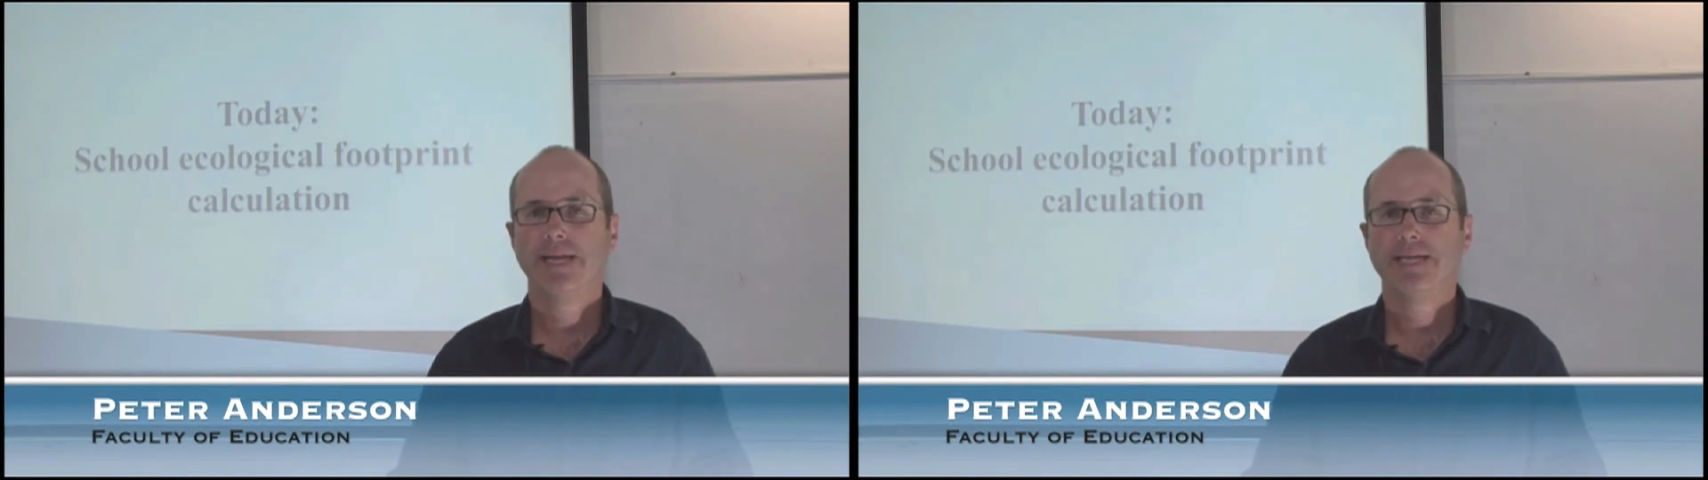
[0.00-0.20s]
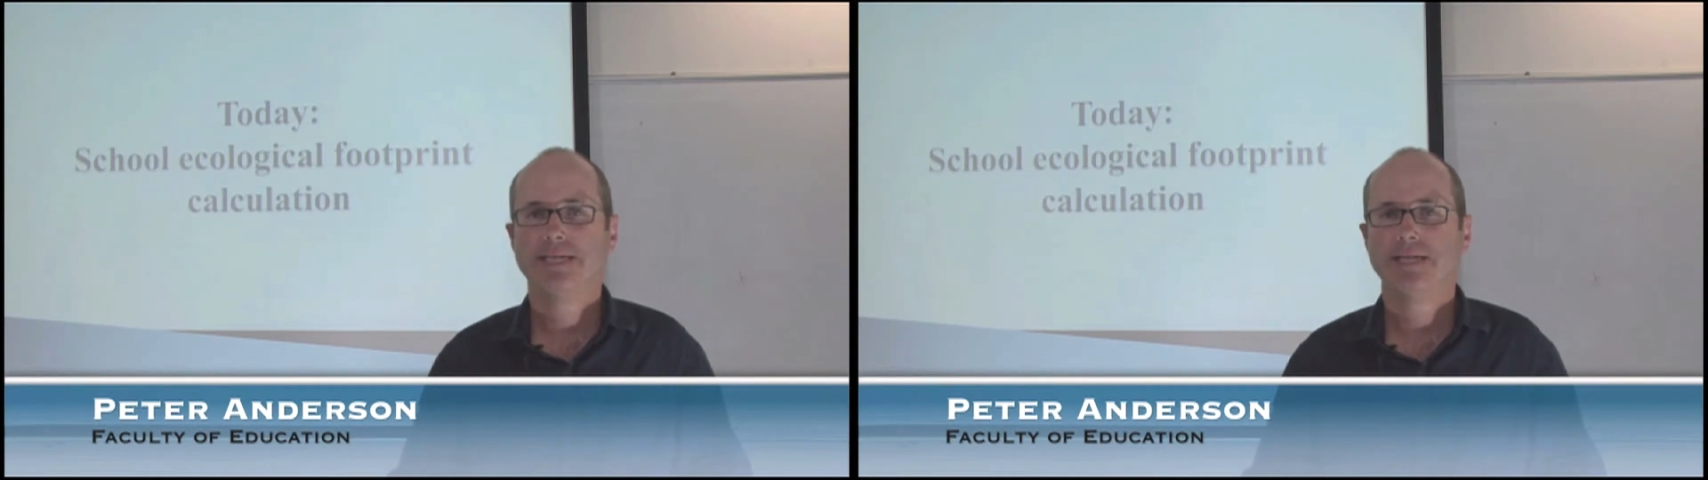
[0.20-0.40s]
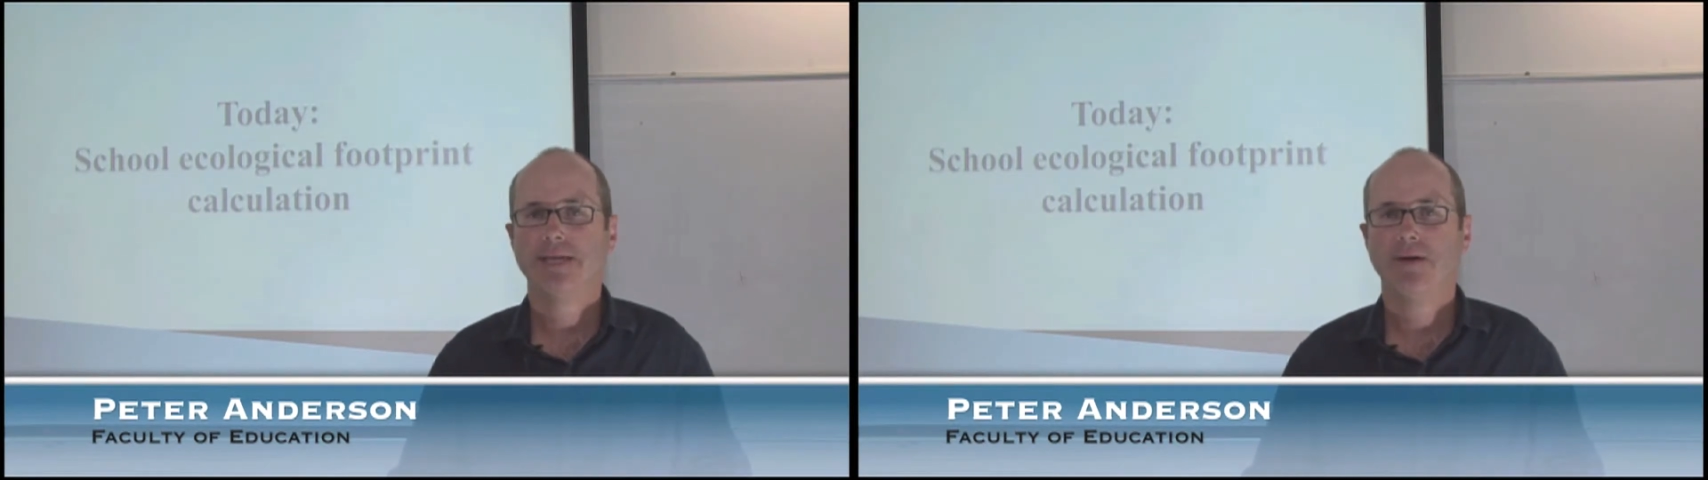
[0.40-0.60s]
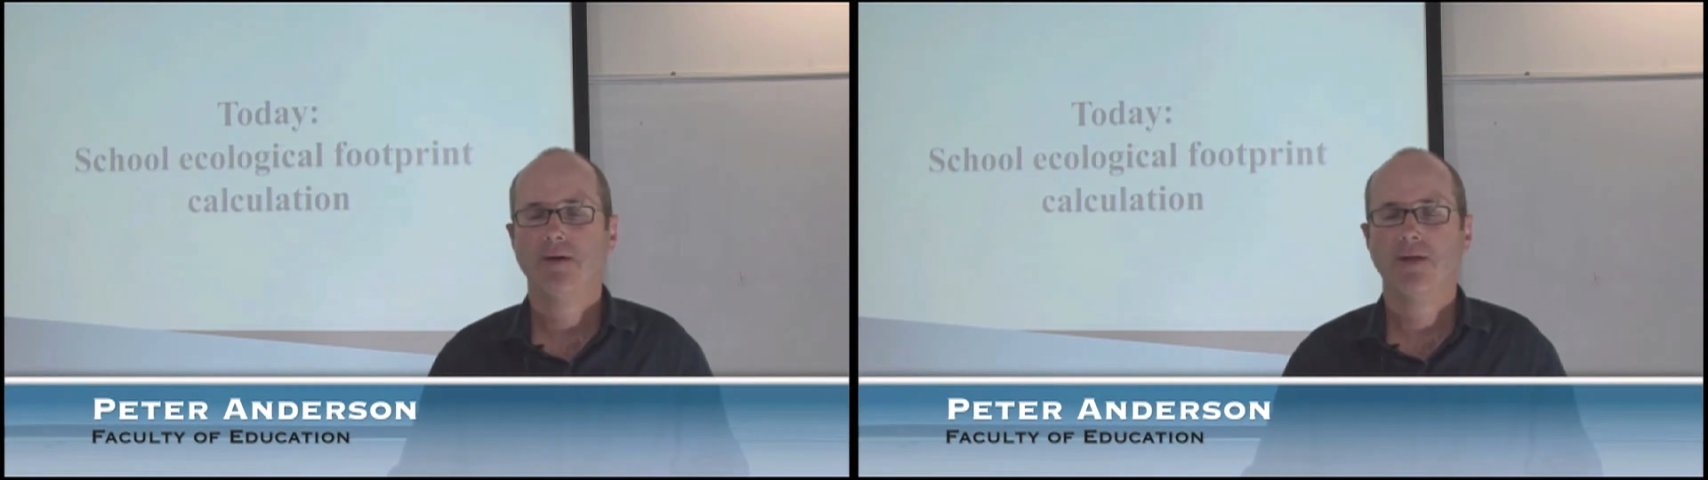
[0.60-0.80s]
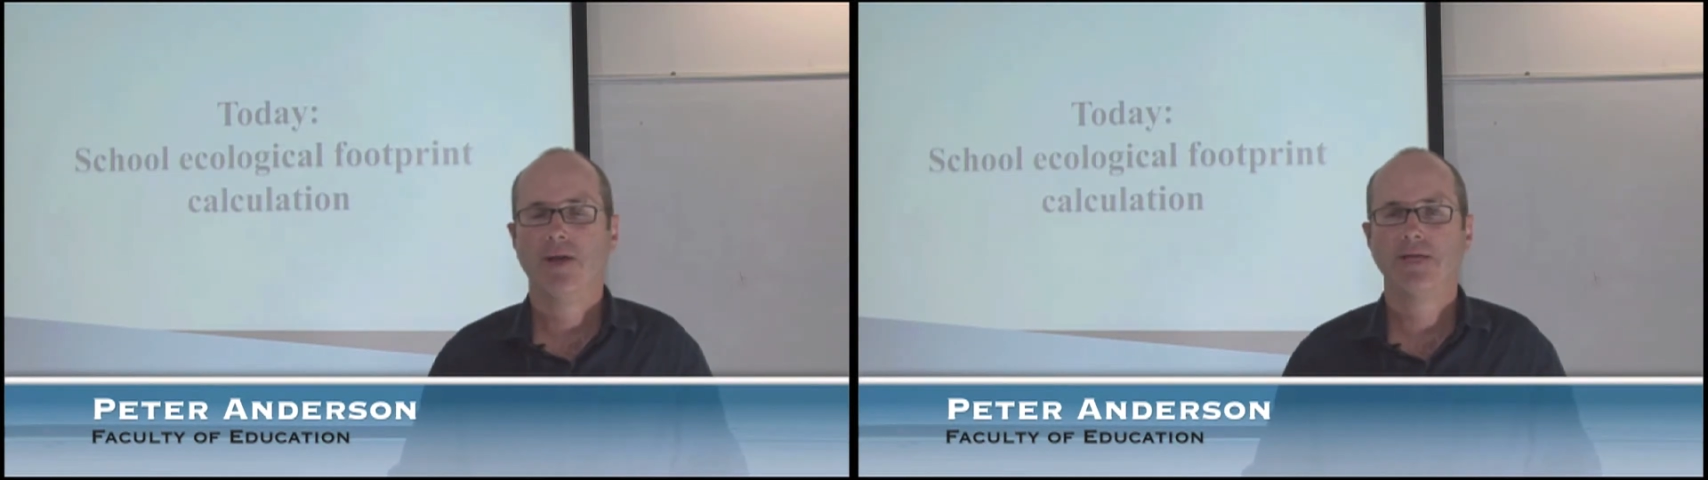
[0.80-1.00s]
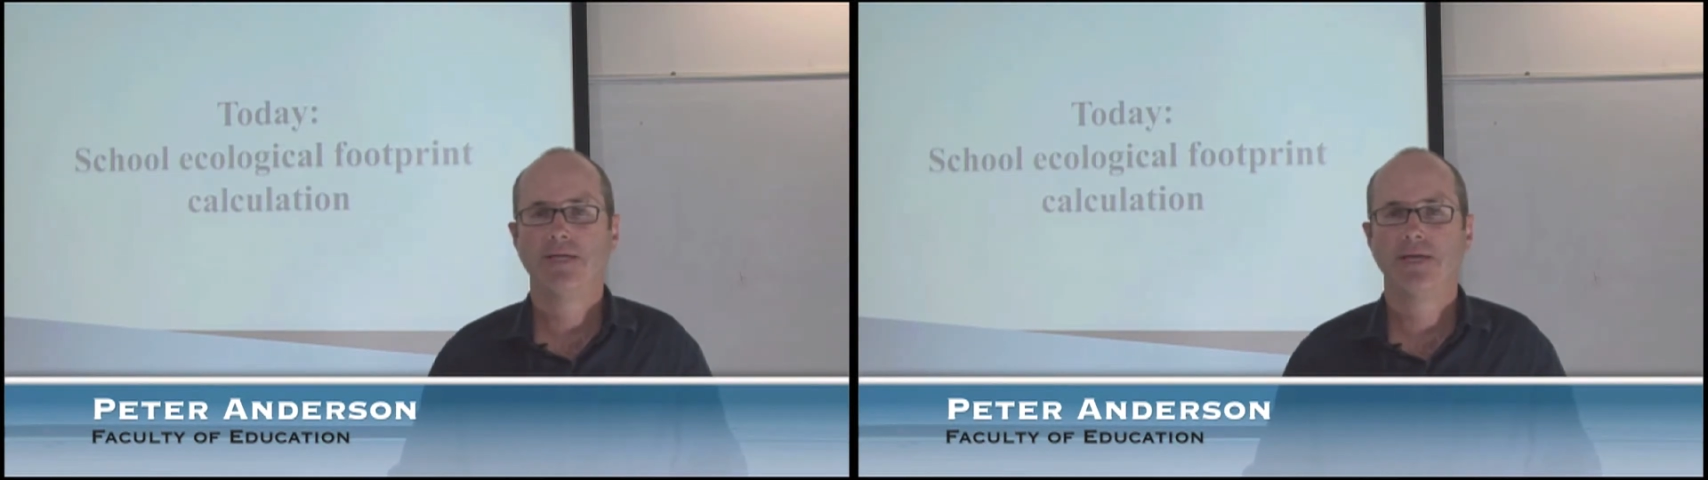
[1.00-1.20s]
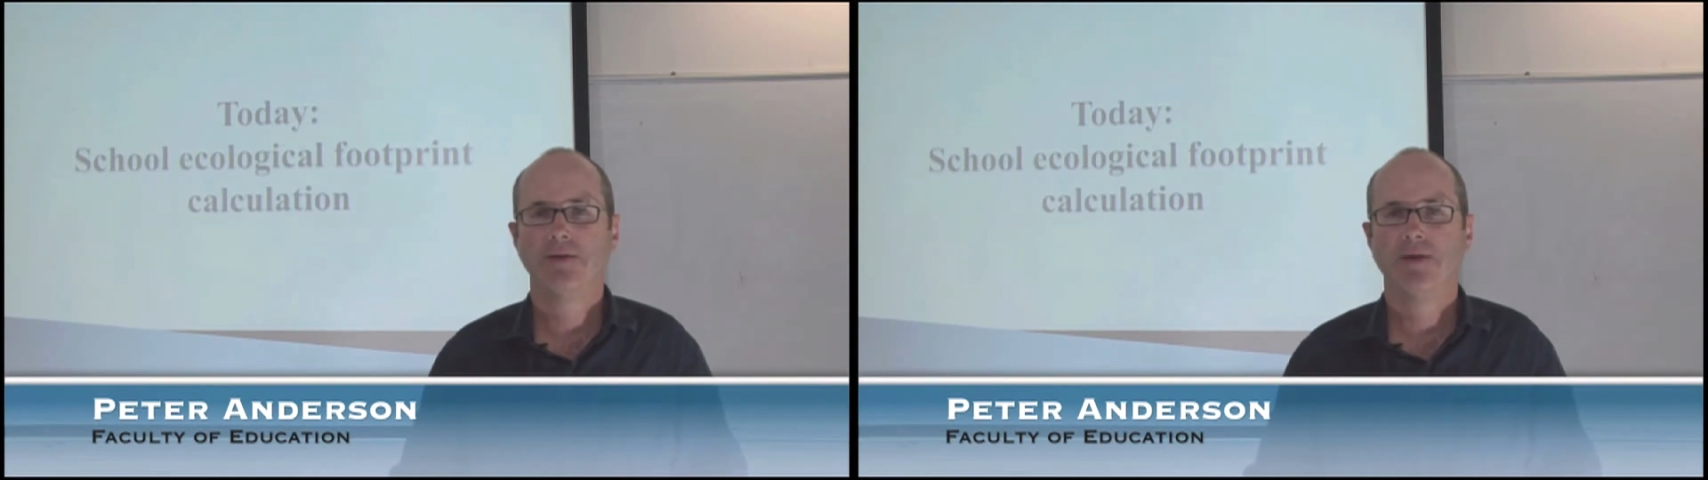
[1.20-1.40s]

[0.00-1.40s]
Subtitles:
is the whole idea